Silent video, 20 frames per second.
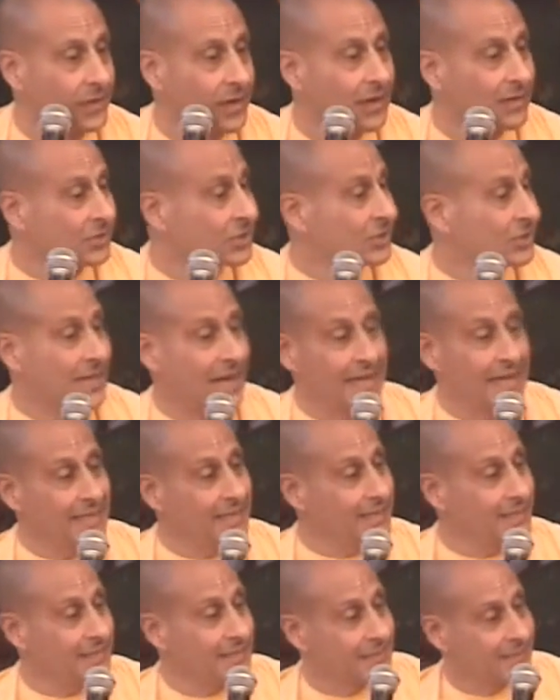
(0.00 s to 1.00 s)
Our
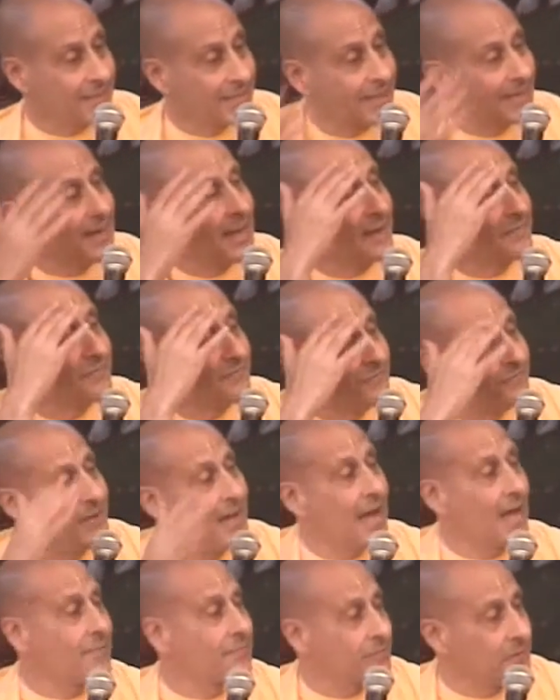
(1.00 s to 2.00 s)
scientists cannot
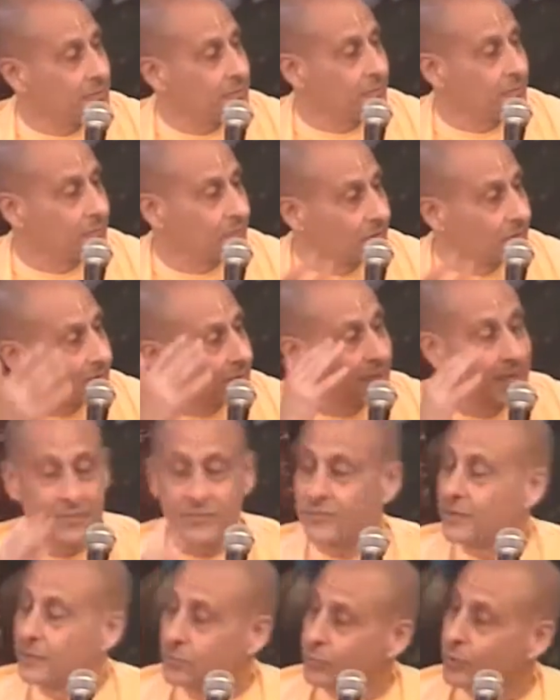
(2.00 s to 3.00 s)
fathom the
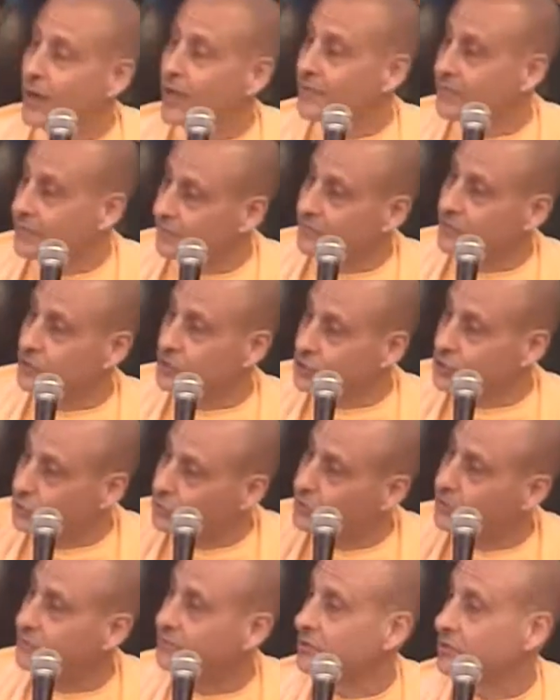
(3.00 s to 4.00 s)
length and breadth of this
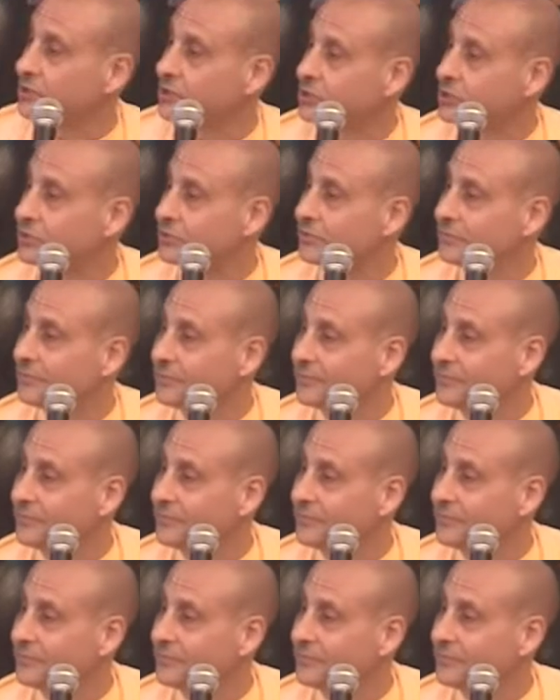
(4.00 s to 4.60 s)
universe.